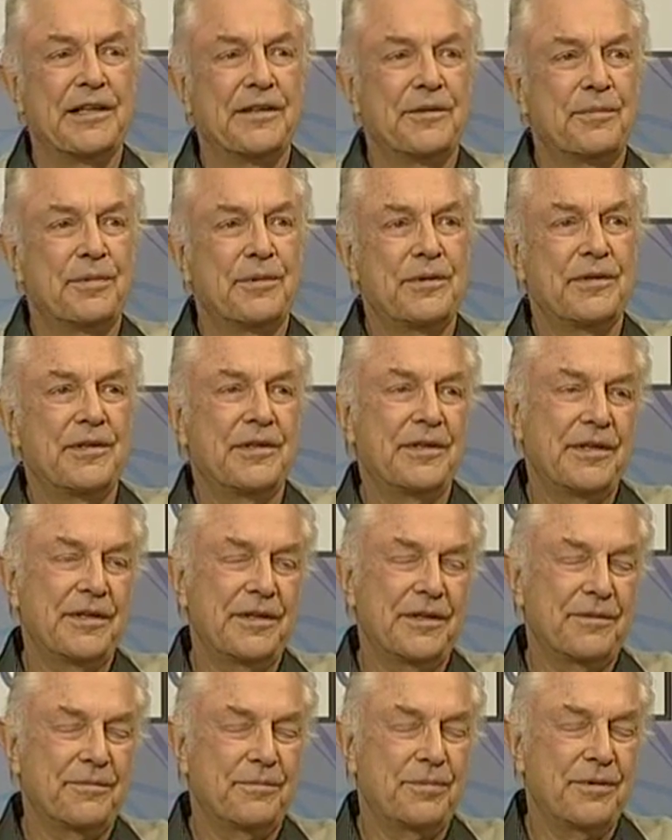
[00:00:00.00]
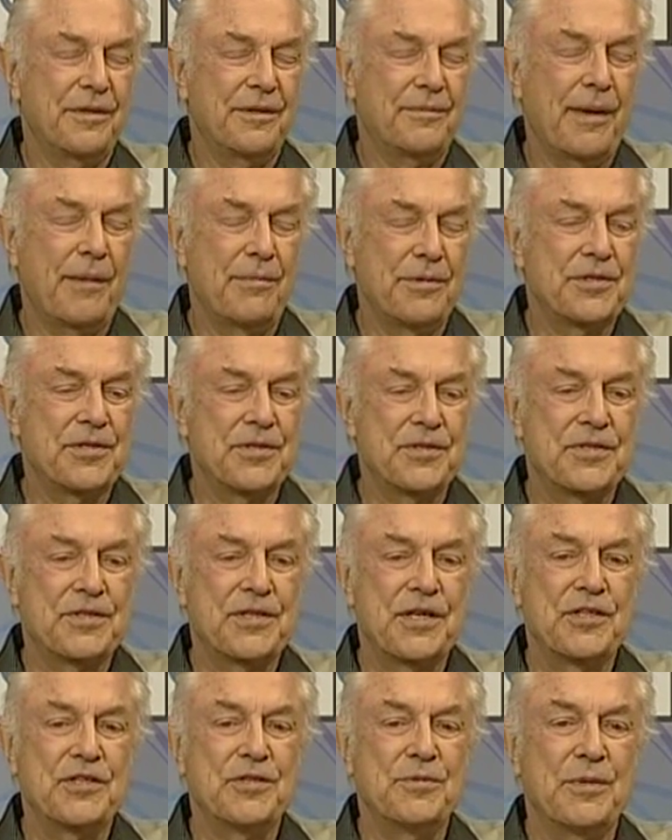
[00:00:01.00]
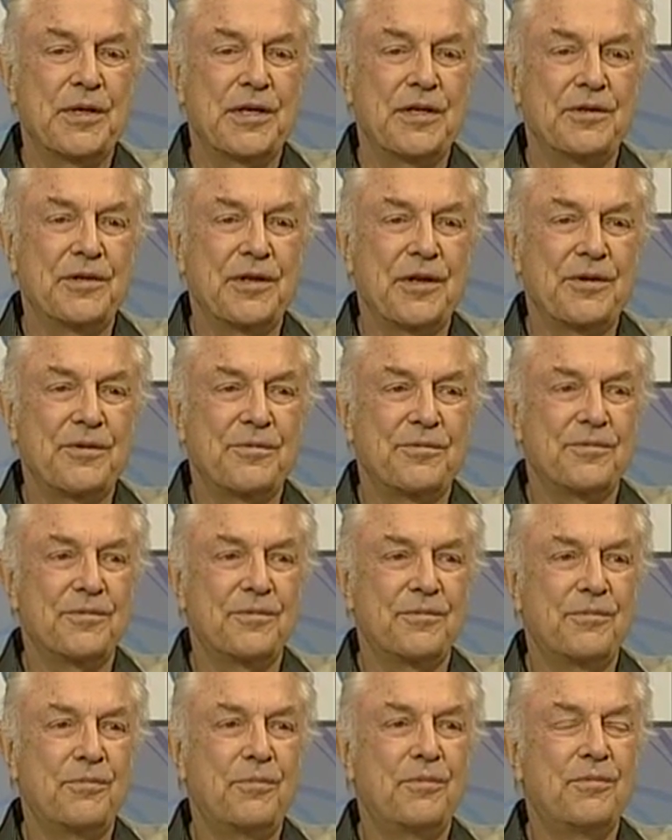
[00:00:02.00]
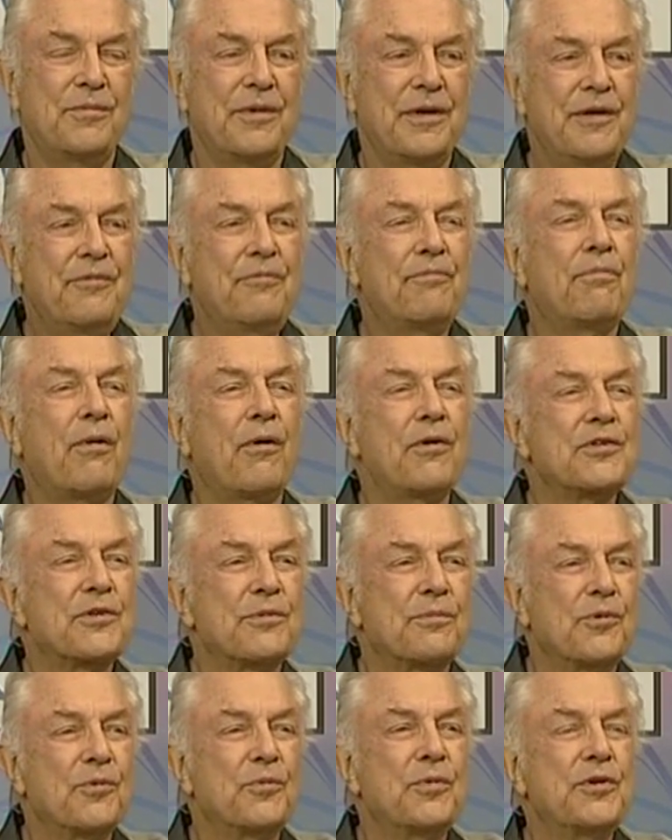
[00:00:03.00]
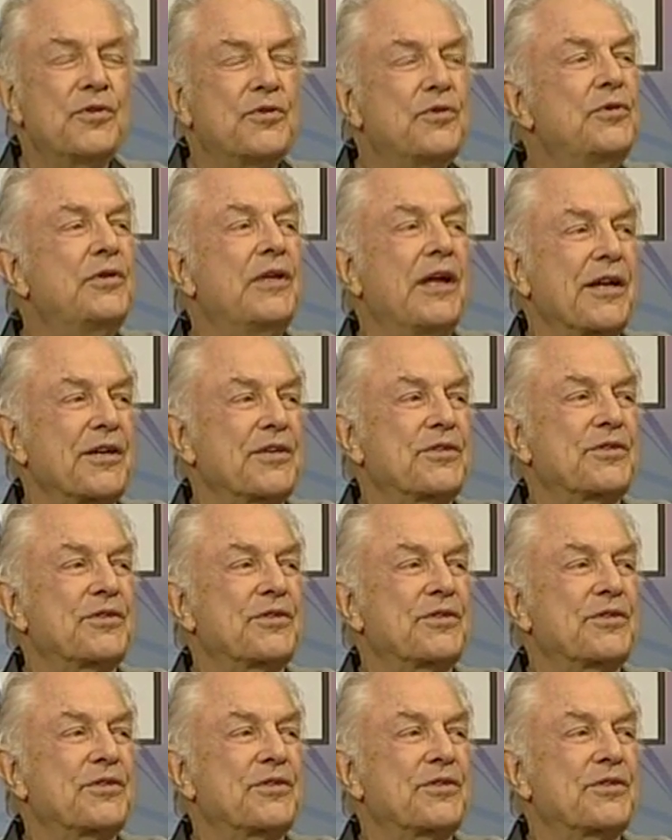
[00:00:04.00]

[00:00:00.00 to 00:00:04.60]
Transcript: the the uh, publishers said to me, you know, if possible, we do like